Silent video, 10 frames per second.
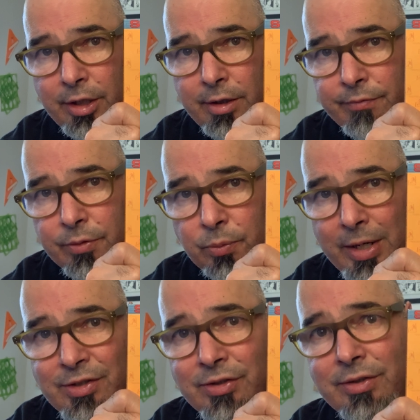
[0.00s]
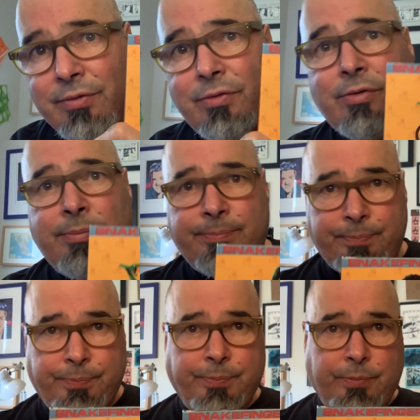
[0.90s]
of The Residents.
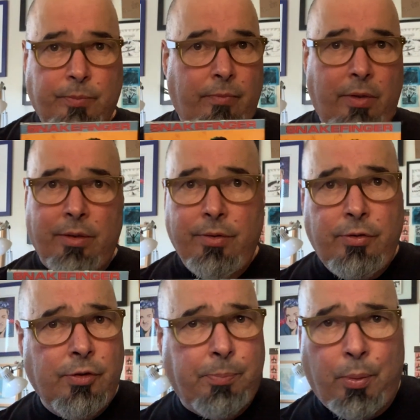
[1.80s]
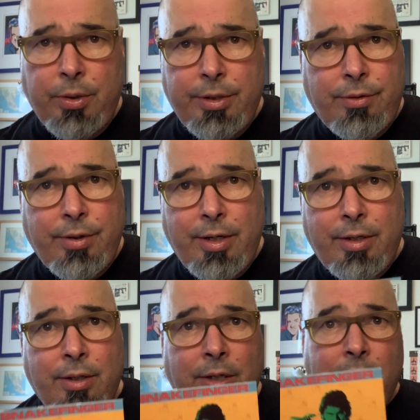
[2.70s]
And this is
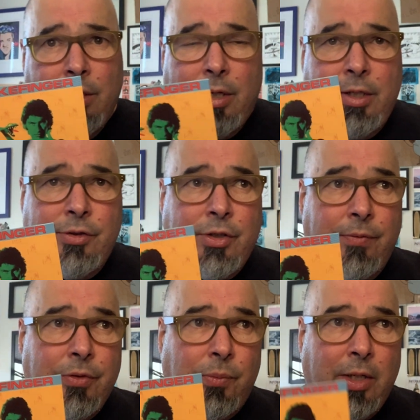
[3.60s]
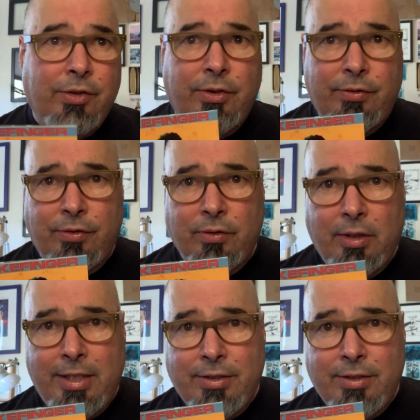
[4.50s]
pre-internet. I discovered The Residents in the late